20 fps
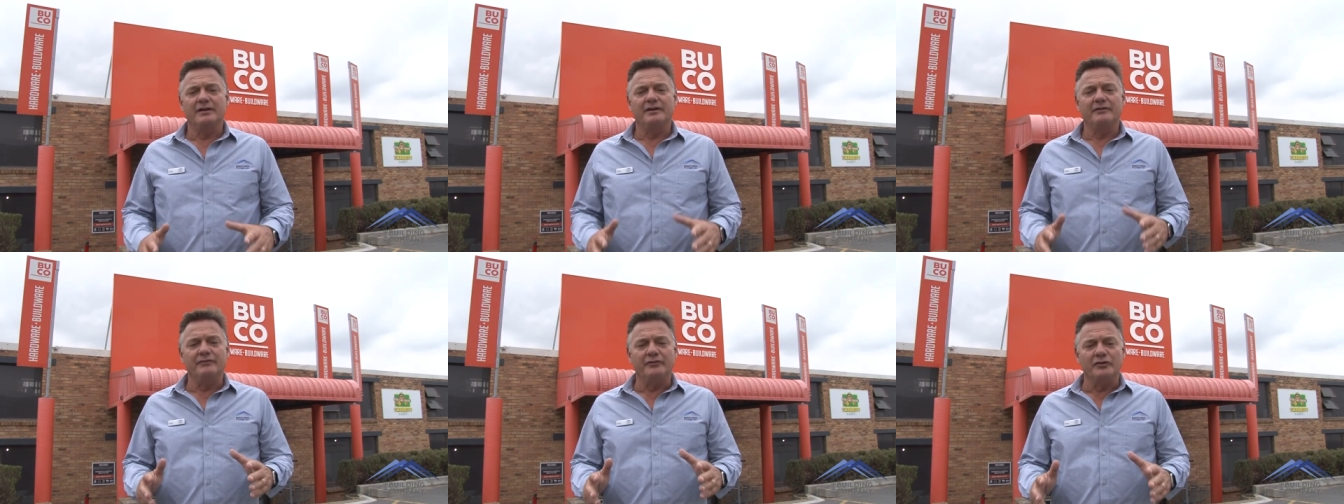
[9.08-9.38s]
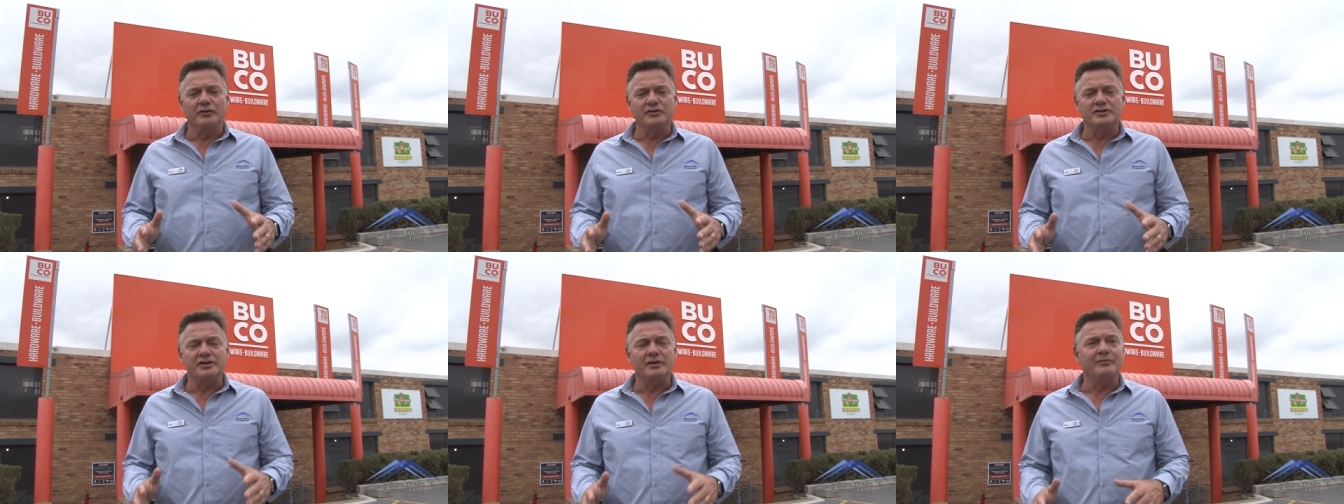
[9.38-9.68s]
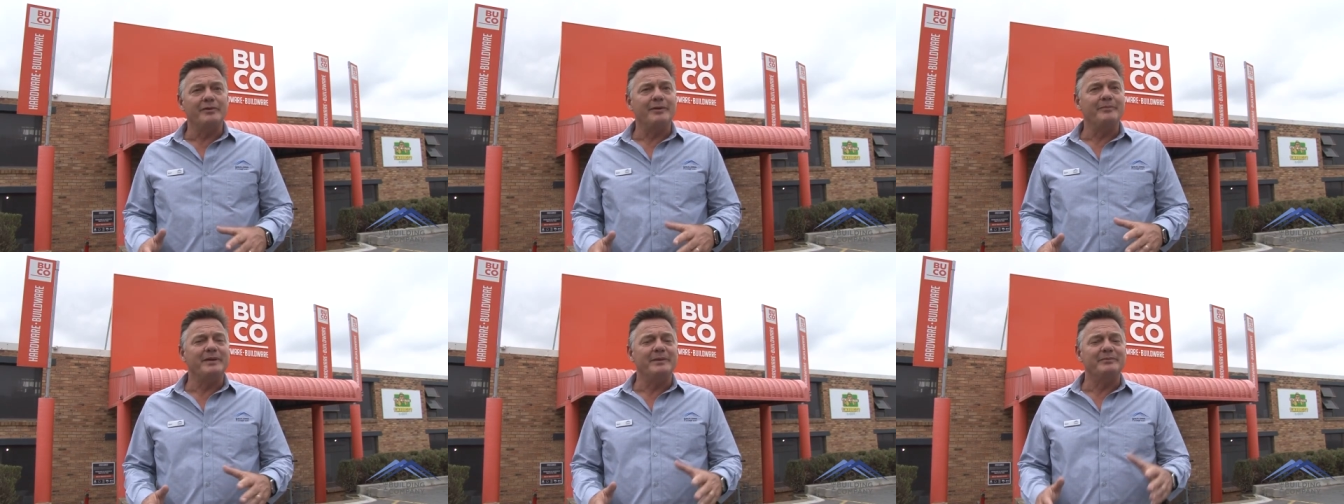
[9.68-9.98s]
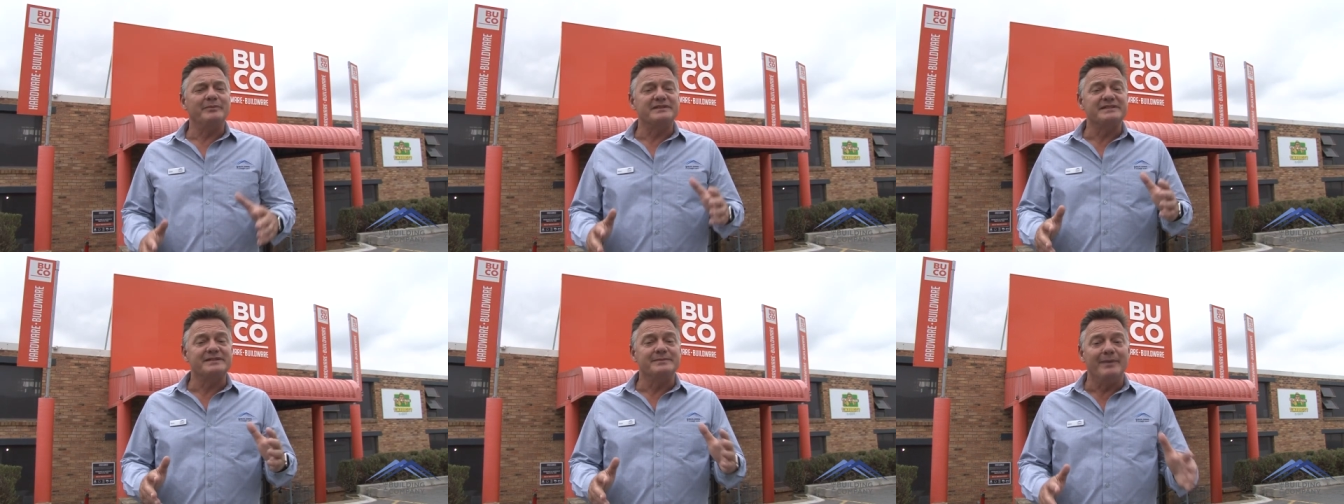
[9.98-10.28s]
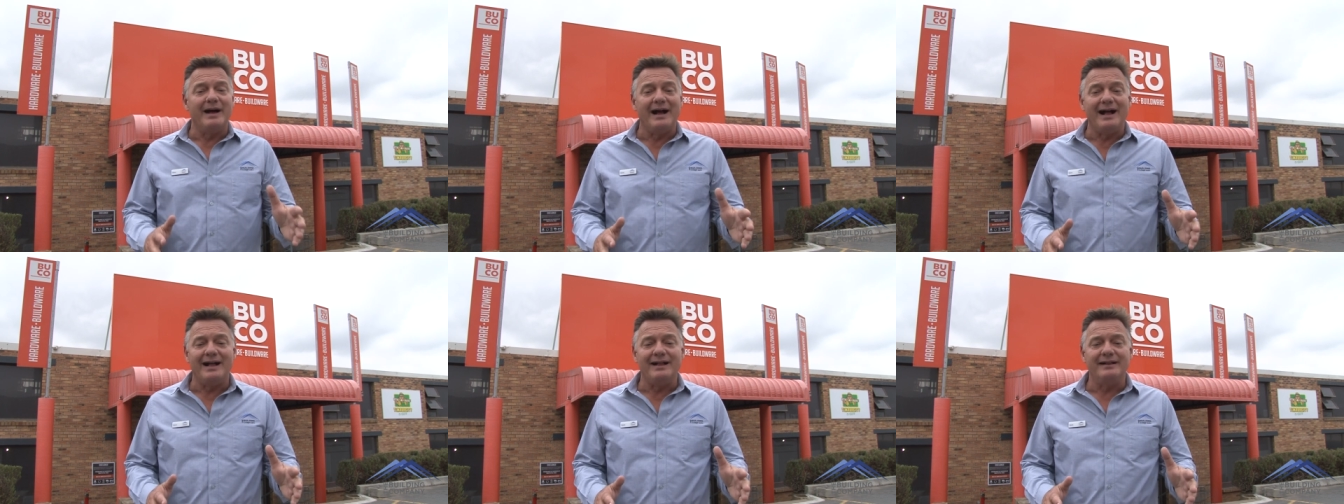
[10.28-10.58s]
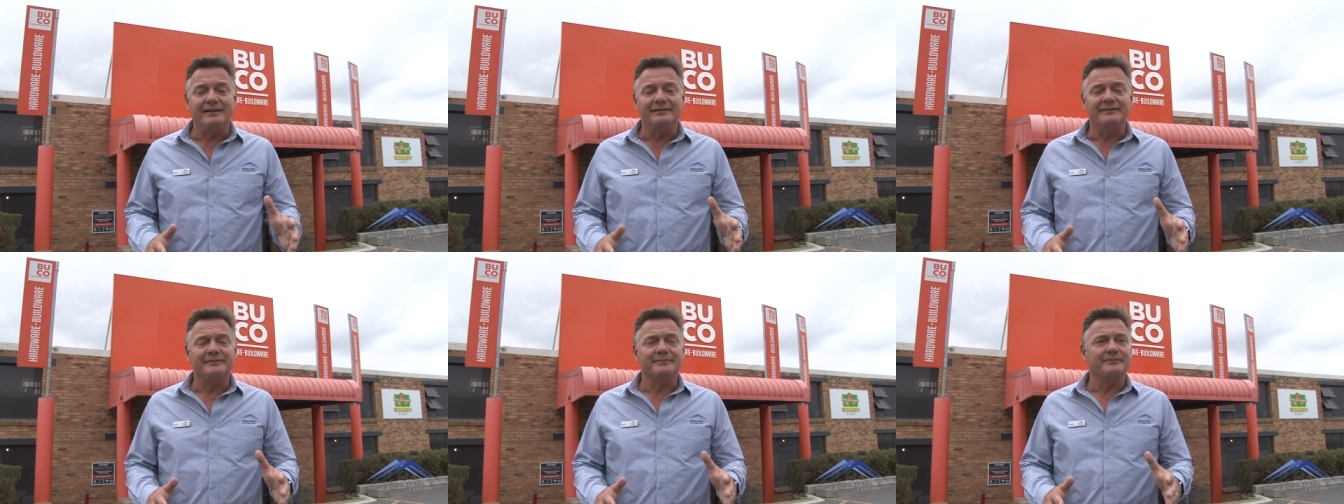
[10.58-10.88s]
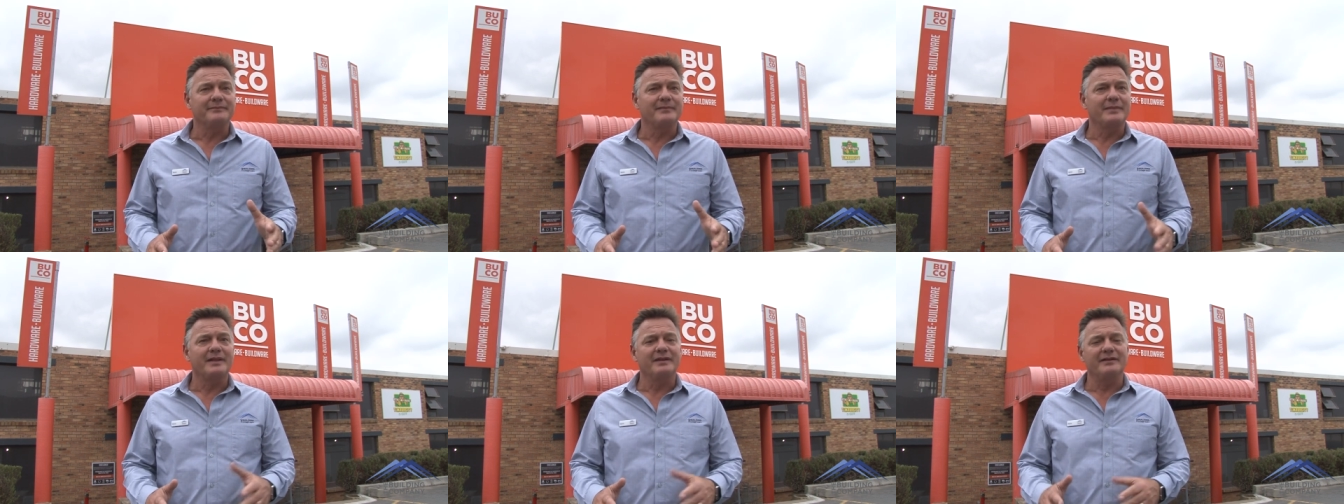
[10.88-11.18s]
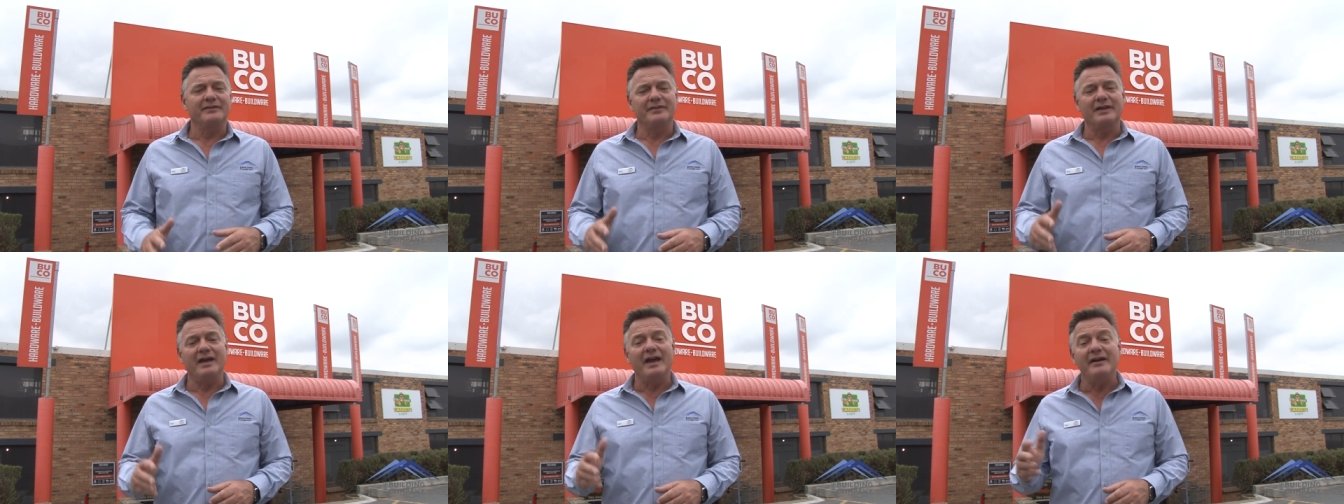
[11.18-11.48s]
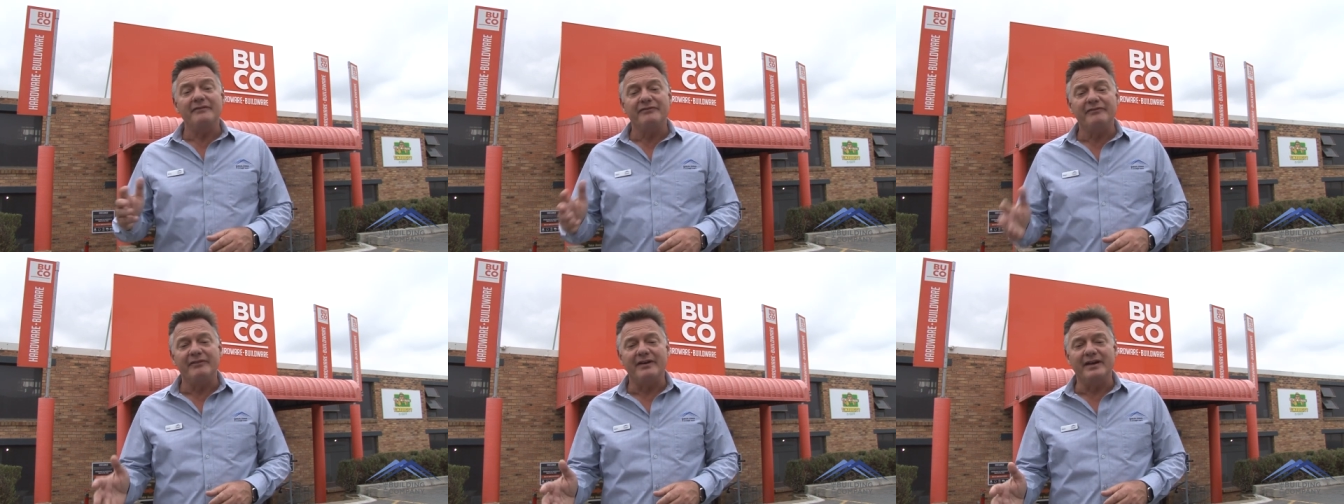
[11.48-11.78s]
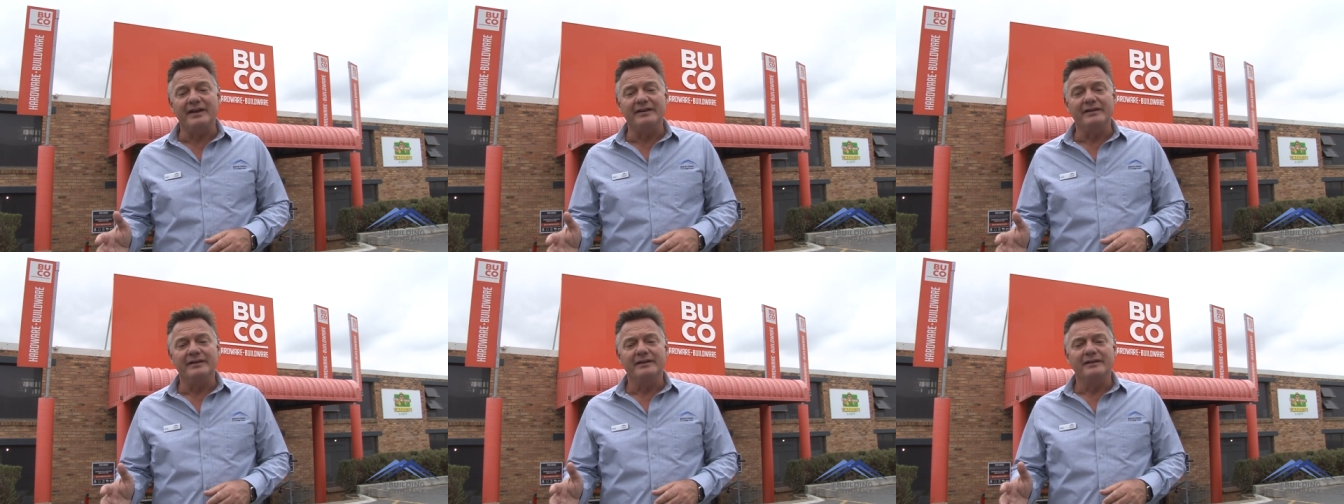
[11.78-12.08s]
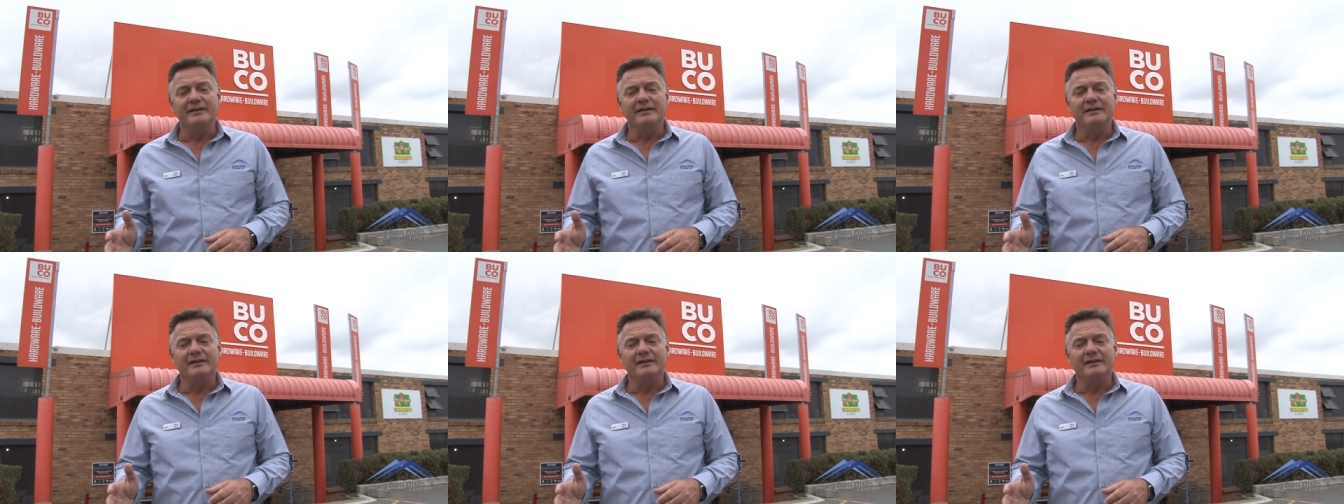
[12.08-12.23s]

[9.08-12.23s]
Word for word: A future where people smile, they have fun,